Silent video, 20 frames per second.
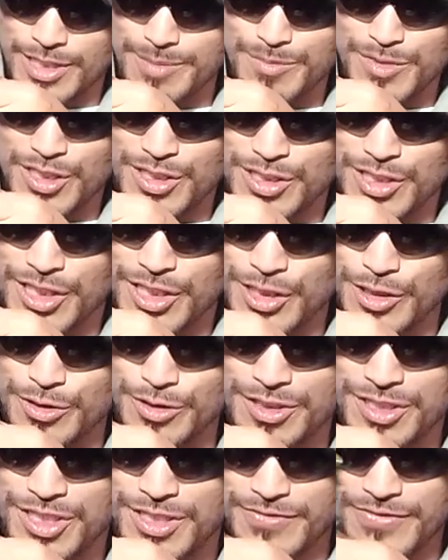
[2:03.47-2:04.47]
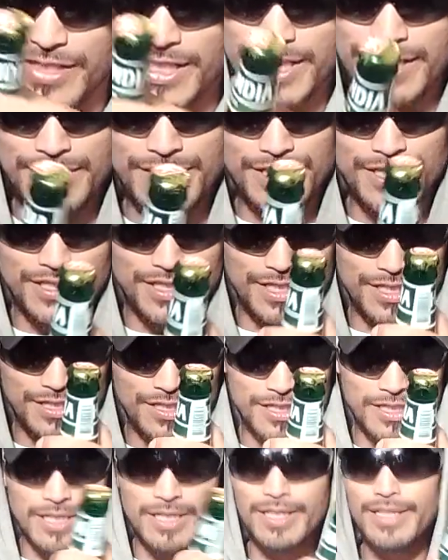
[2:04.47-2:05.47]
I'm just curious of how this
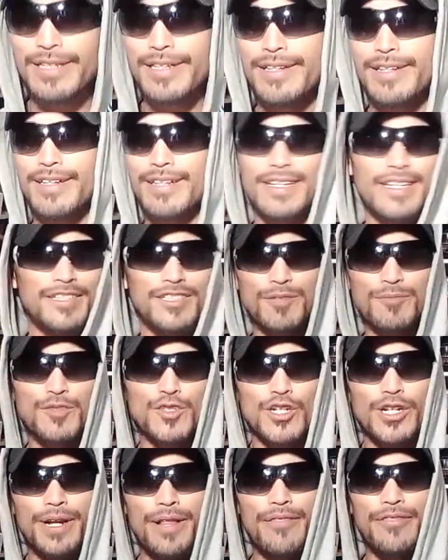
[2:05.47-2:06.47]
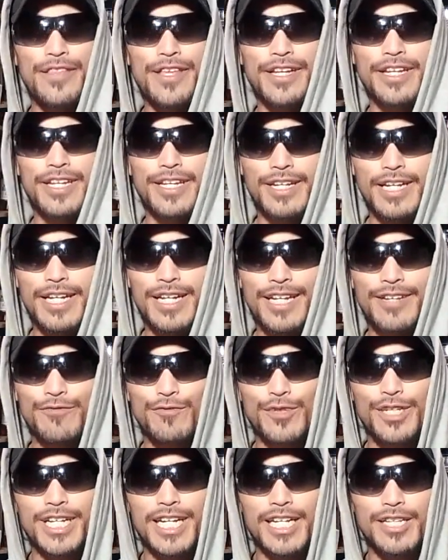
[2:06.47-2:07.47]
is. I'm trying to think,
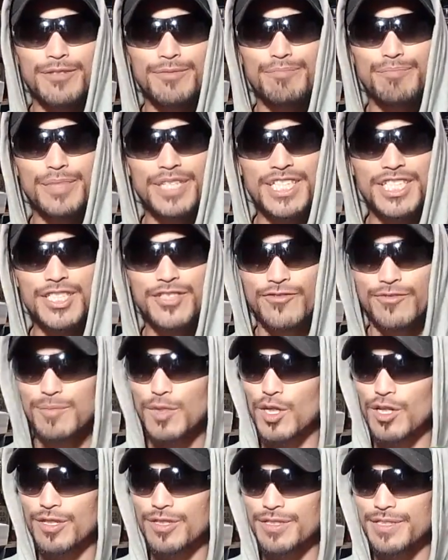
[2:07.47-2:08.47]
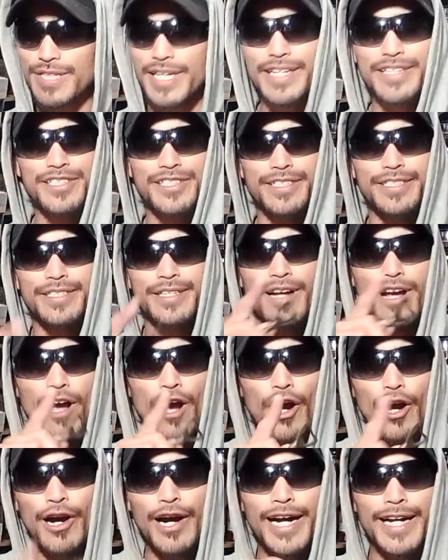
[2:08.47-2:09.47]
have we had beers from Holland? Actually,
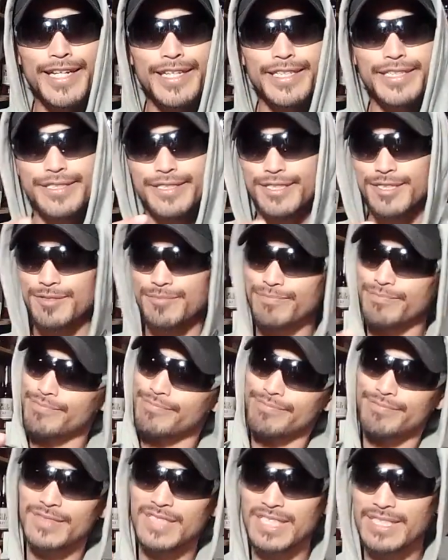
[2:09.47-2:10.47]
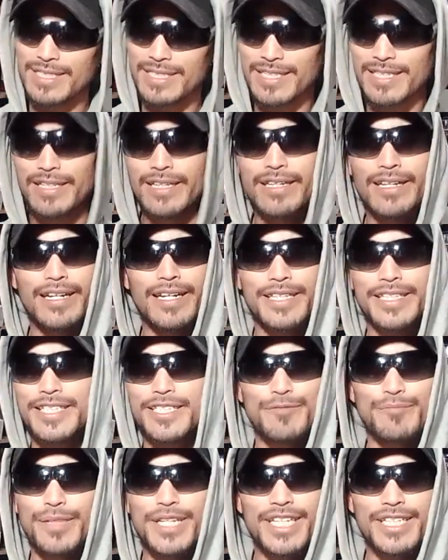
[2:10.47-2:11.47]
Heineken. I
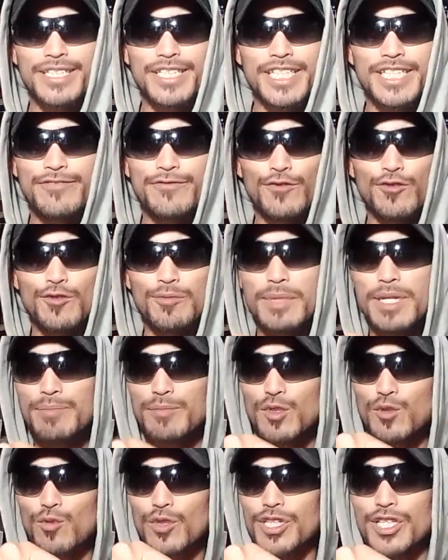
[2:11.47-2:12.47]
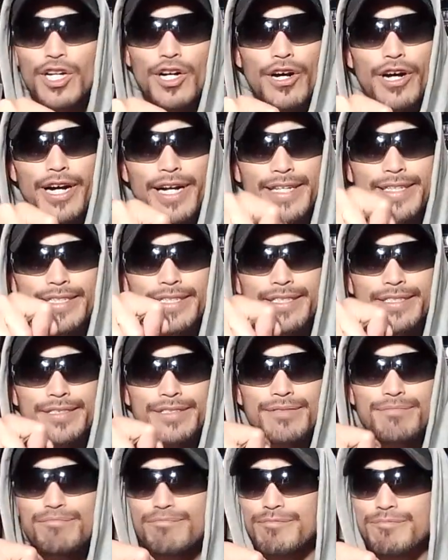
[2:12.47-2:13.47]
can barely even remember what a
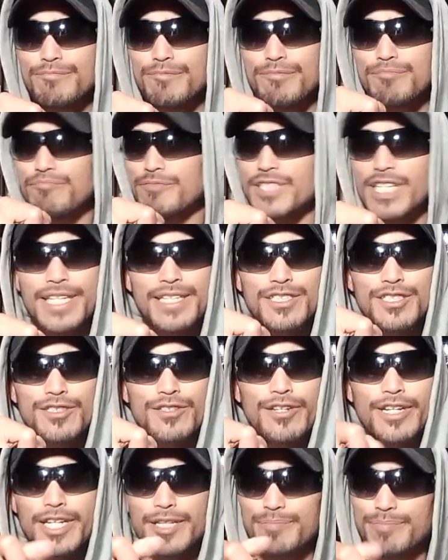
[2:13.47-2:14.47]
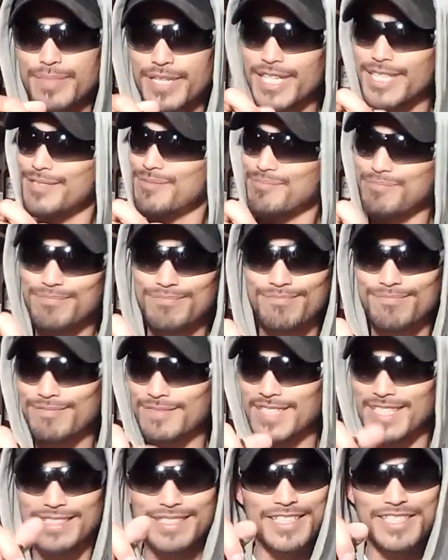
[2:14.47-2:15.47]
Heineken tastes like, but
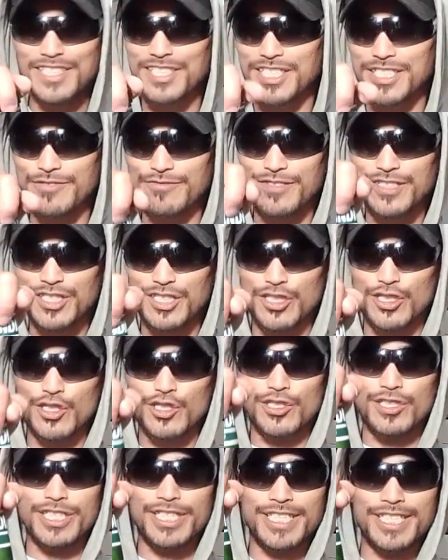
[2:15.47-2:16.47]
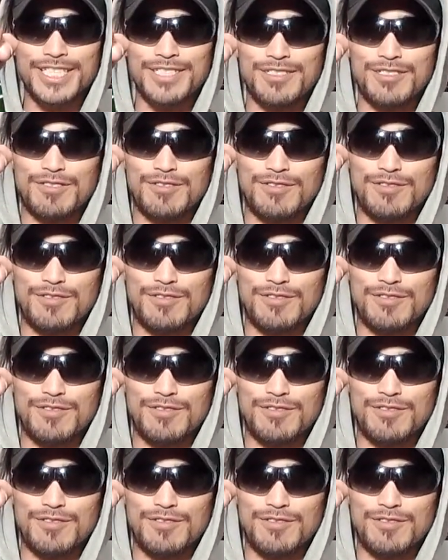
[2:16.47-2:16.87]
let's give this a try.